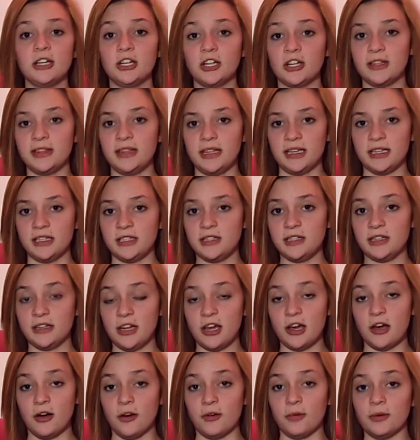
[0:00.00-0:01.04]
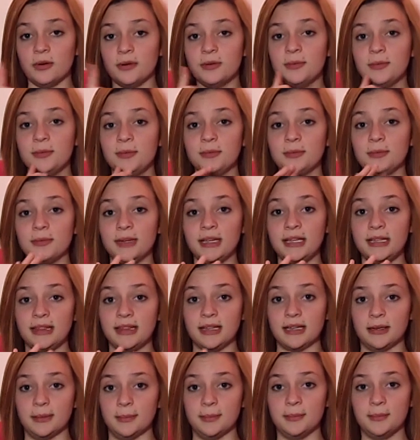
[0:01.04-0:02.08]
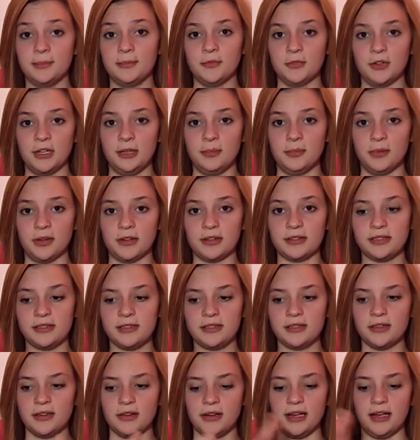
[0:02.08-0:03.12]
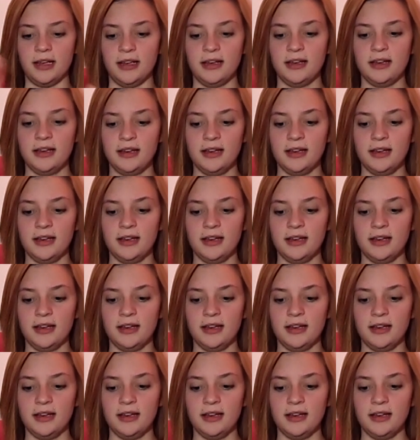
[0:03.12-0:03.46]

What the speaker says: Good things to know. Read them. Read books. Okay.